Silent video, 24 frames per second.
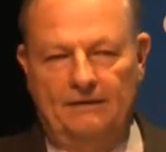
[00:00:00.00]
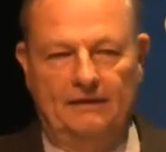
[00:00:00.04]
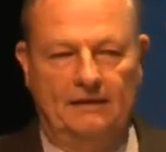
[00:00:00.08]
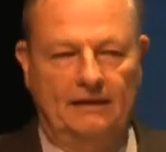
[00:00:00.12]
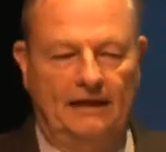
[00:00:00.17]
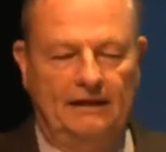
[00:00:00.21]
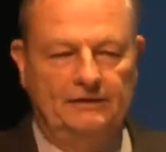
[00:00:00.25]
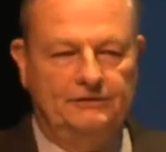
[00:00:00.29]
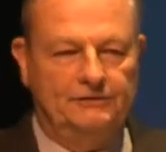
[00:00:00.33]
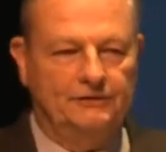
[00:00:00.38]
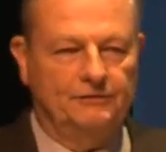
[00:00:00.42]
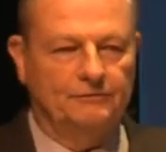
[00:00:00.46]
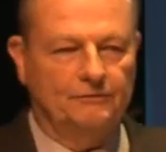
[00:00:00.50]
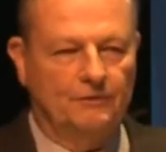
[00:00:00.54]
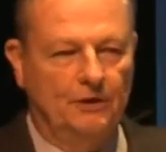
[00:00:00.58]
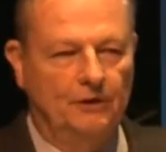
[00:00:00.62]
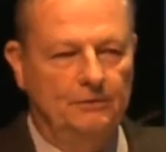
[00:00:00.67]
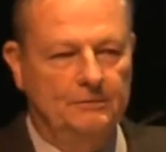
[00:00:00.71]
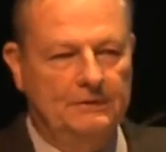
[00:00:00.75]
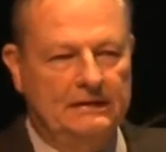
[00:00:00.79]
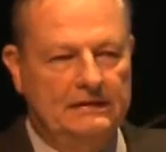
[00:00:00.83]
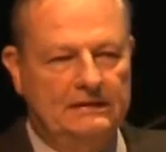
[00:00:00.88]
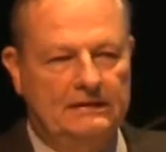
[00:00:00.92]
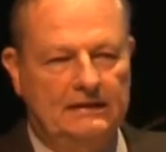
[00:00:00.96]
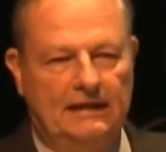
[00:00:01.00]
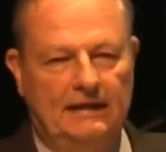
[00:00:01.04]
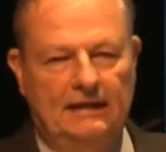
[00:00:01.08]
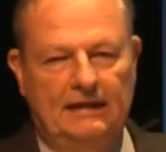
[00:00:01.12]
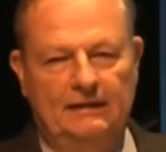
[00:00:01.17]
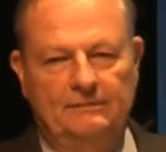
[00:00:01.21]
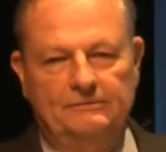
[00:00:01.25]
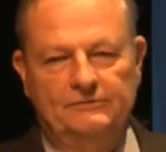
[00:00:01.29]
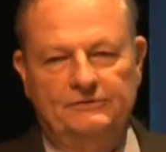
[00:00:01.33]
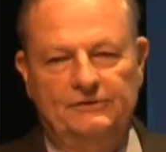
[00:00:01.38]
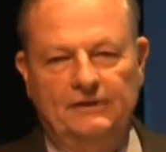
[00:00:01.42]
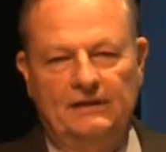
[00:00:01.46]
In ancient Roman
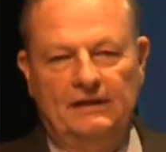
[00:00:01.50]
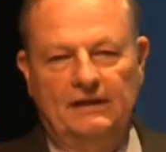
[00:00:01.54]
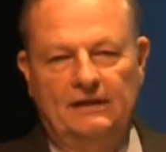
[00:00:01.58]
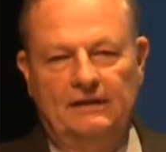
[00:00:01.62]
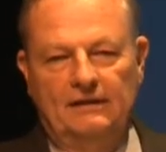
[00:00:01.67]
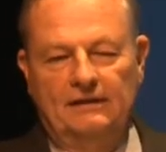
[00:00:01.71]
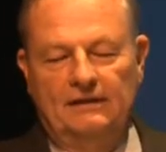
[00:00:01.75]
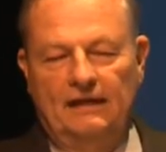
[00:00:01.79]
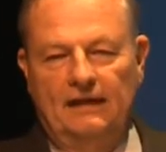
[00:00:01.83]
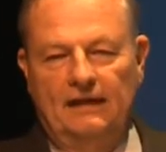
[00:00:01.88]
times, they